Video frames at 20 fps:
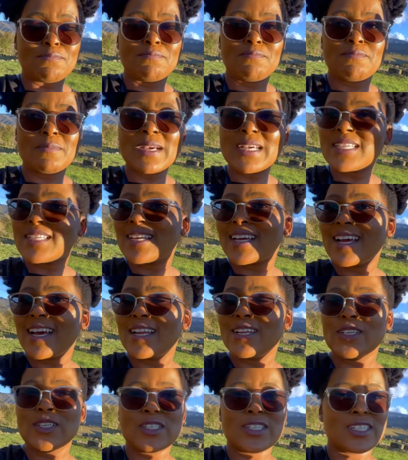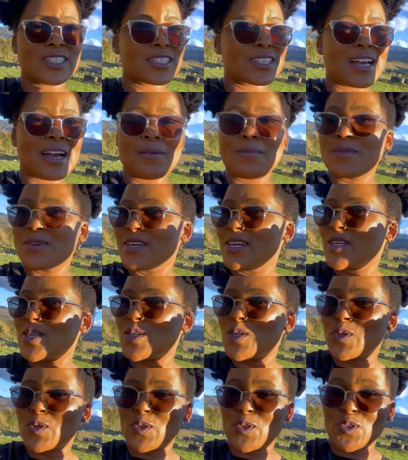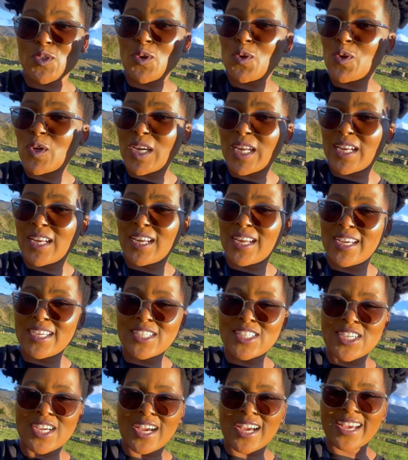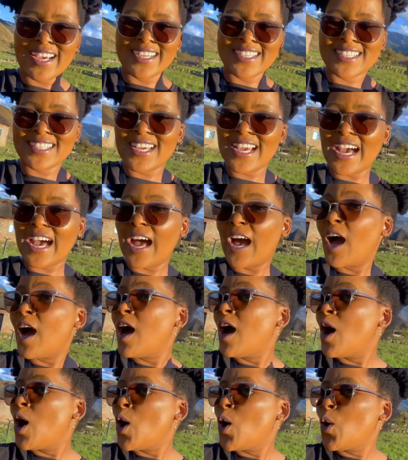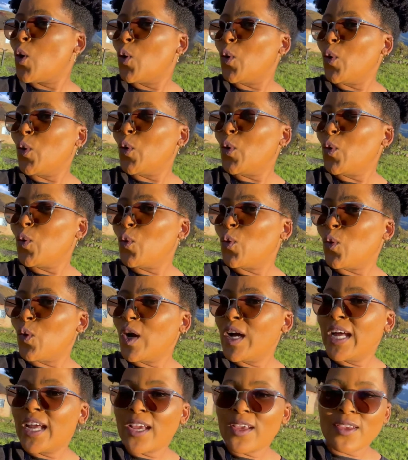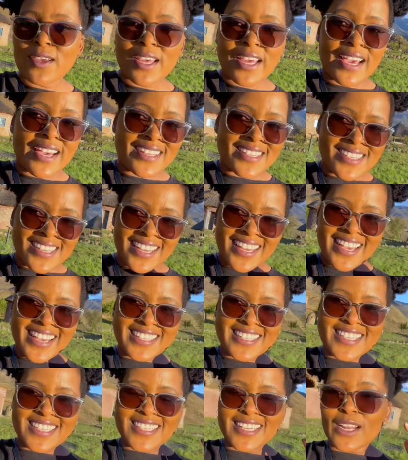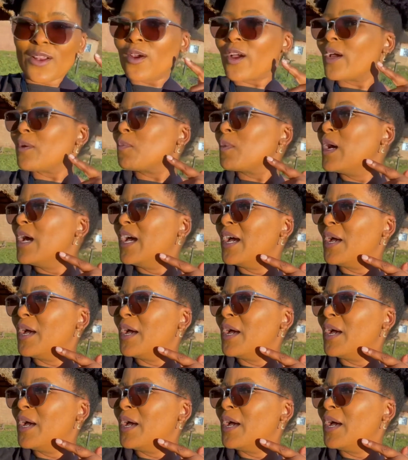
Basically, you just come here to soak in nature and yeah, oh as you can see look at my